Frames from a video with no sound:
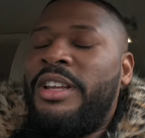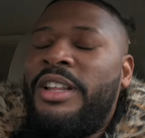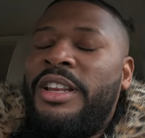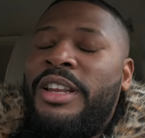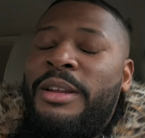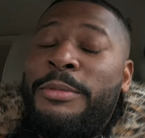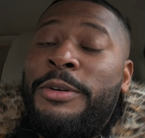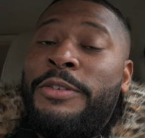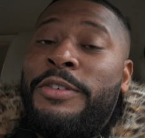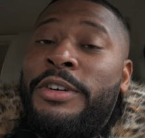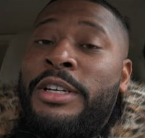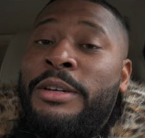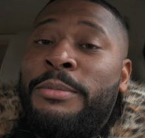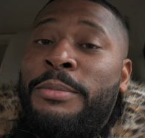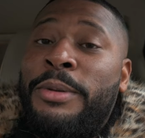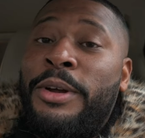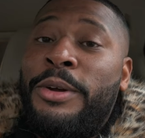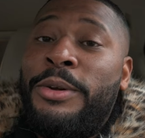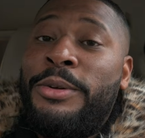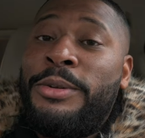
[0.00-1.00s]
Let me
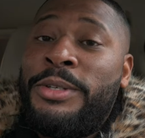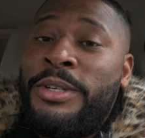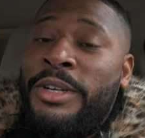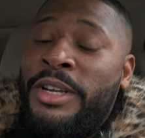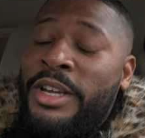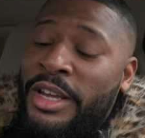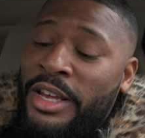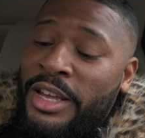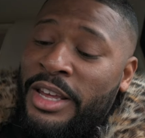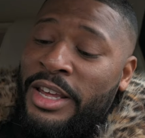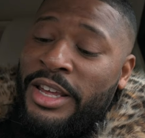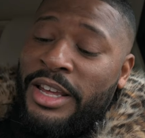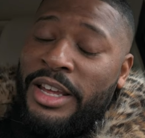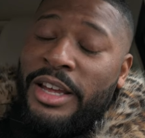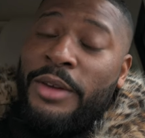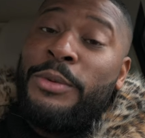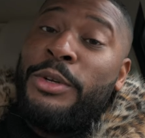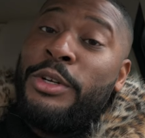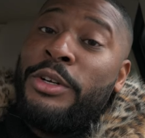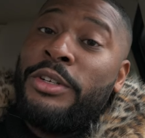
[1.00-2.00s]
recompose
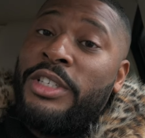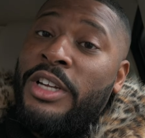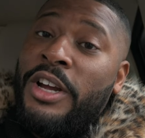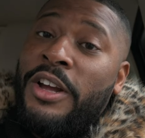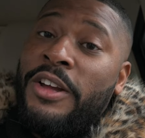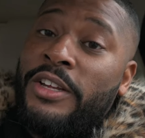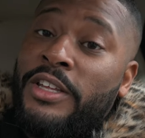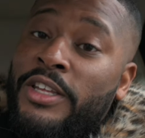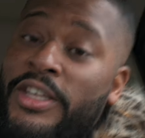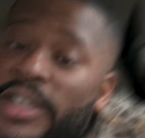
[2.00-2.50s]
and we're gonna talk.